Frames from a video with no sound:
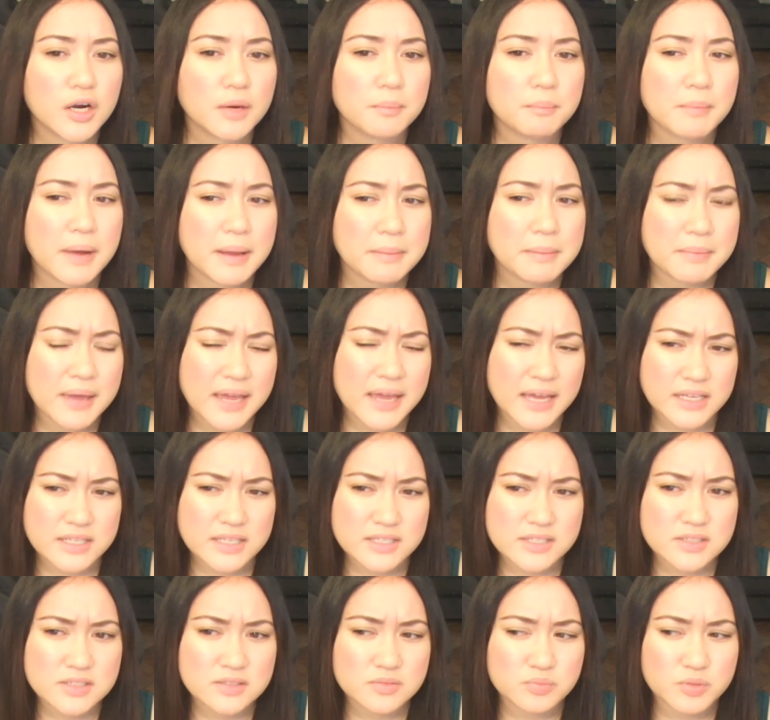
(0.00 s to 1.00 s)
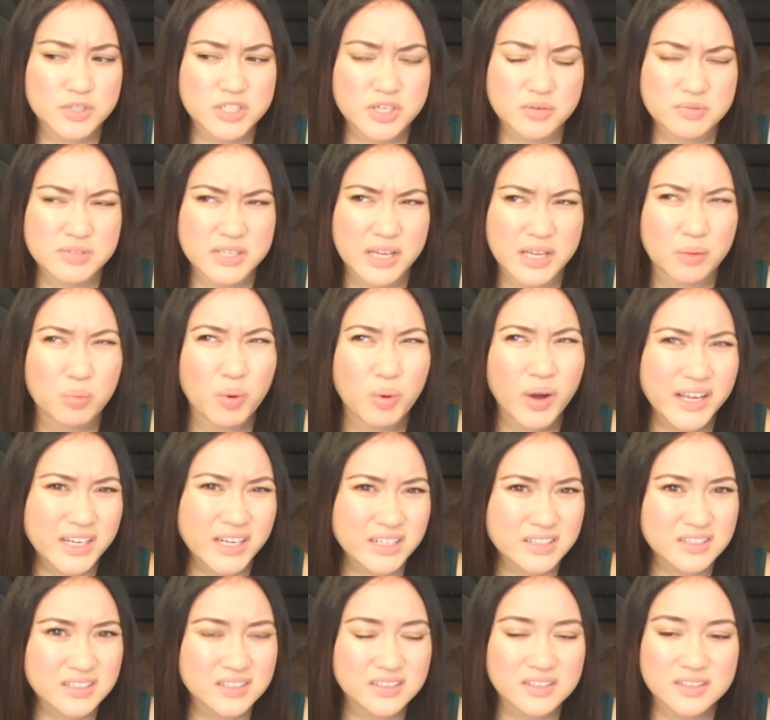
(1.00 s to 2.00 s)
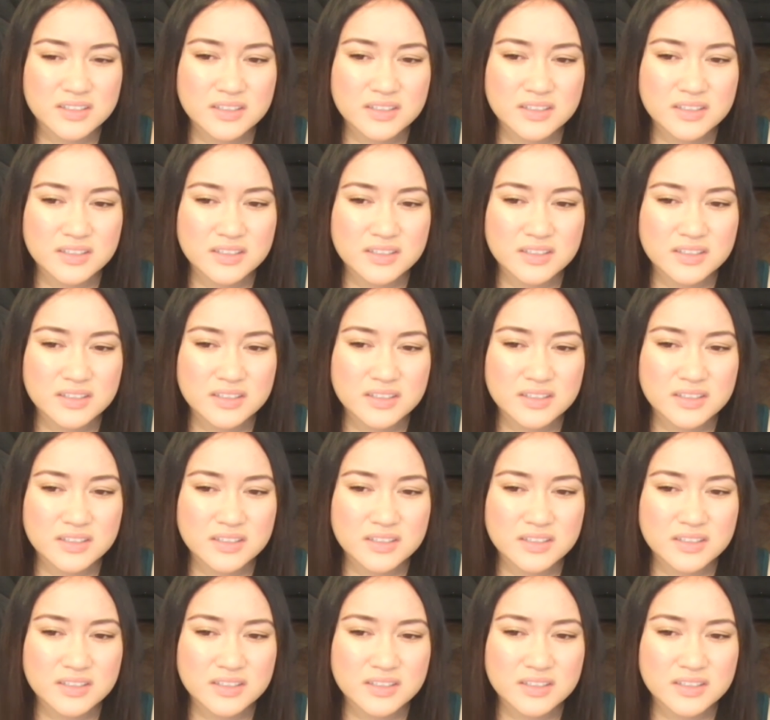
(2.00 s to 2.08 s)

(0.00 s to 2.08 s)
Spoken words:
my meds, which I was like, what?